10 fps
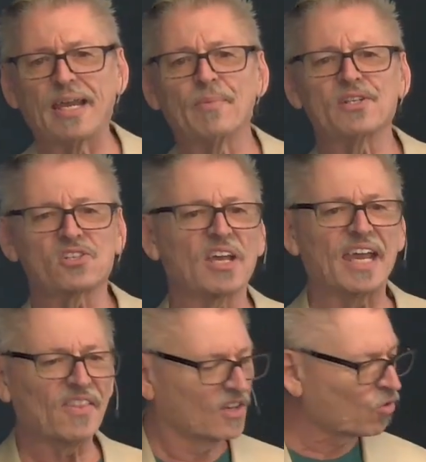and say
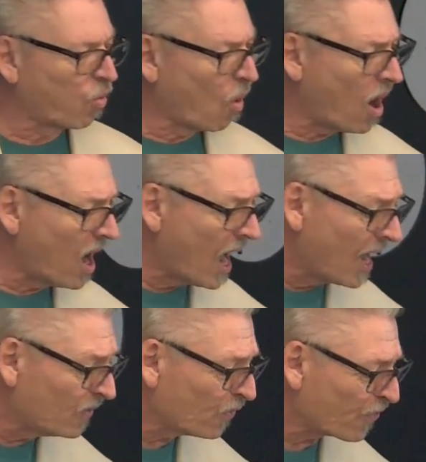this
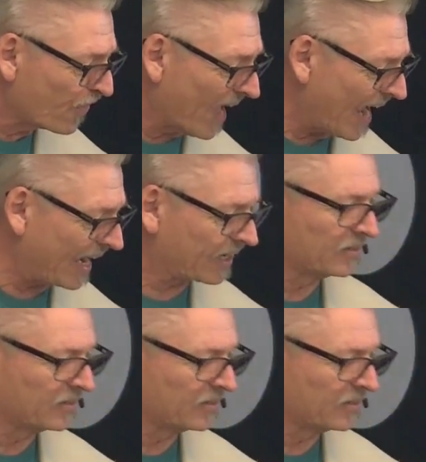one thing,